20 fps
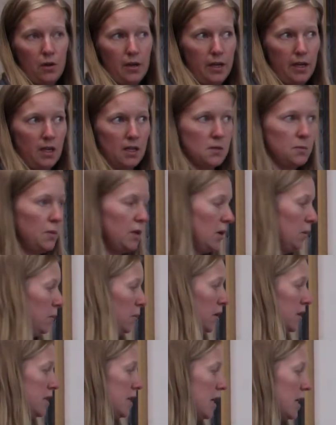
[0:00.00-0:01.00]
and it's being
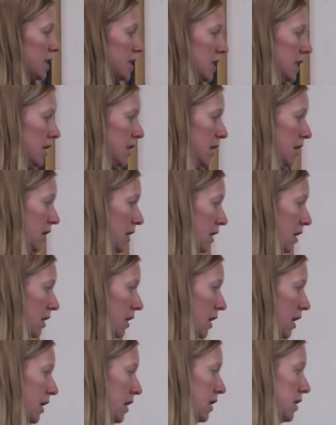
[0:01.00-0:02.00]
protected,
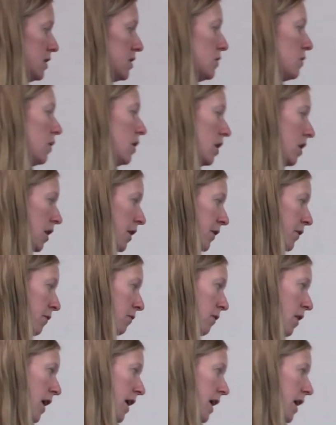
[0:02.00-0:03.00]
like this soil on the
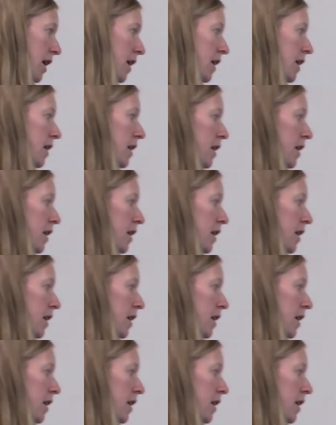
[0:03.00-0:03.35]
right,